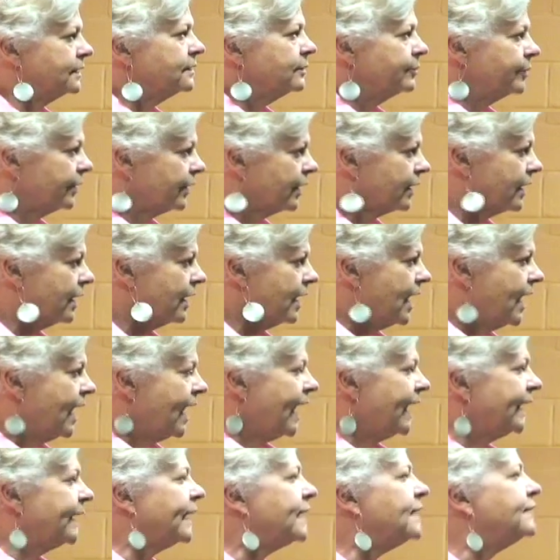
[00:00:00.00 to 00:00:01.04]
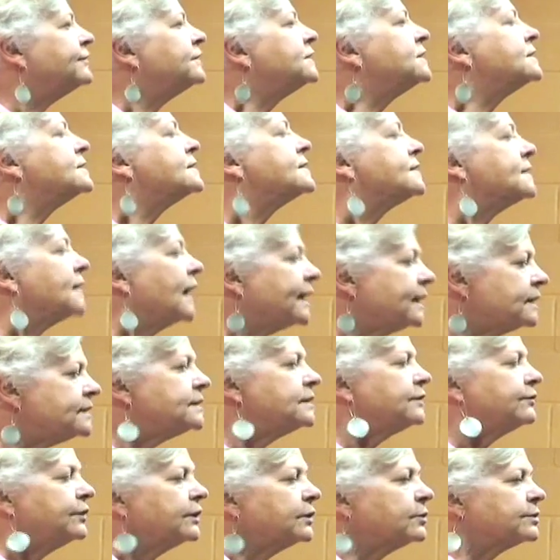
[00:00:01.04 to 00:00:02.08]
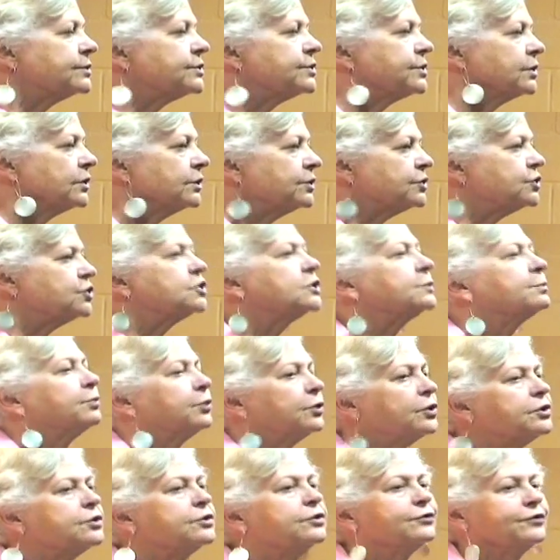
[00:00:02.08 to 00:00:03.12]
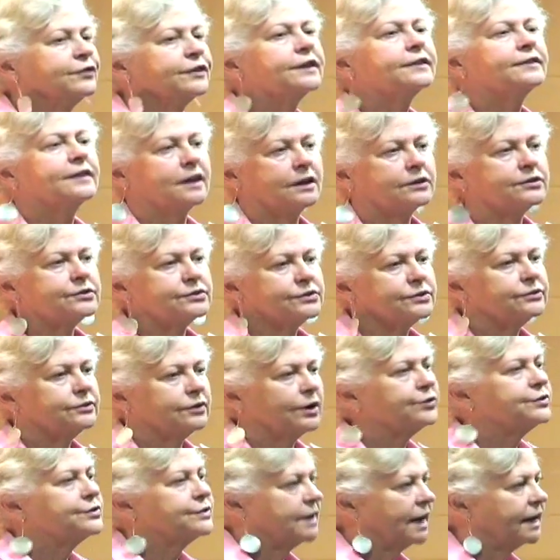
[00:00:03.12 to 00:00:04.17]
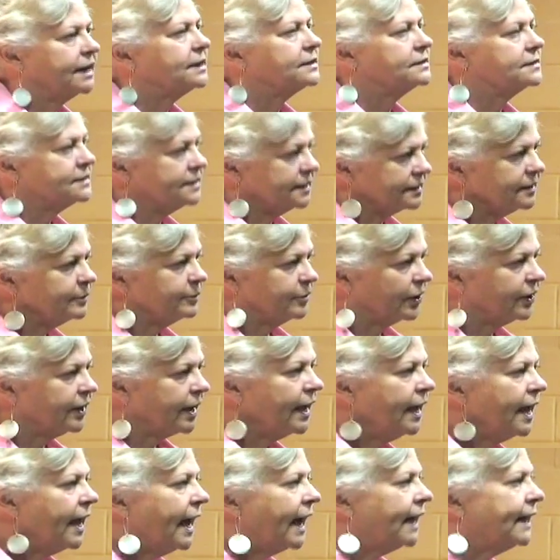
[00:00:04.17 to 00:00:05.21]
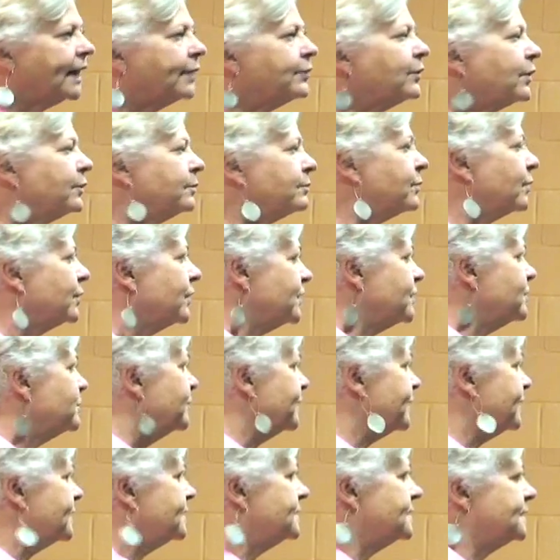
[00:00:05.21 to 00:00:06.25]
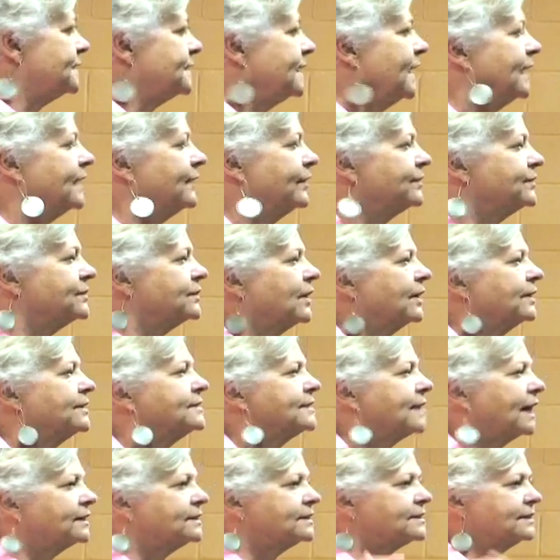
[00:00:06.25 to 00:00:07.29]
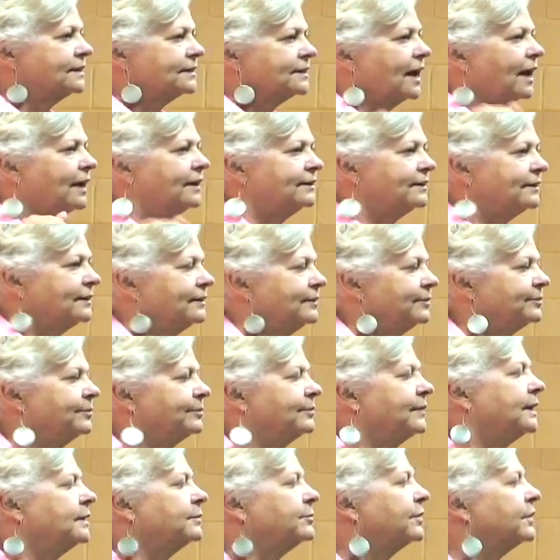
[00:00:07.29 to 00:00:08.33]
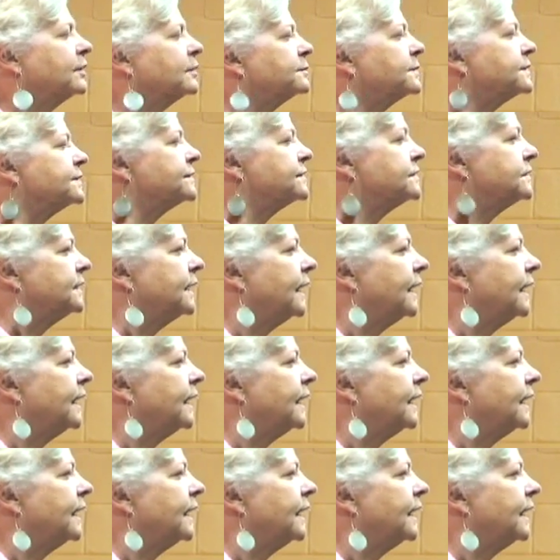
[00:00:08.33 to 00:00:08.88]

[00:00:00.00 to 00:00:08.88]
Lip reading: in the book. And I even did scientific research to prove that there's no science in the book. And I won't bore you with the details because that's not the main purpose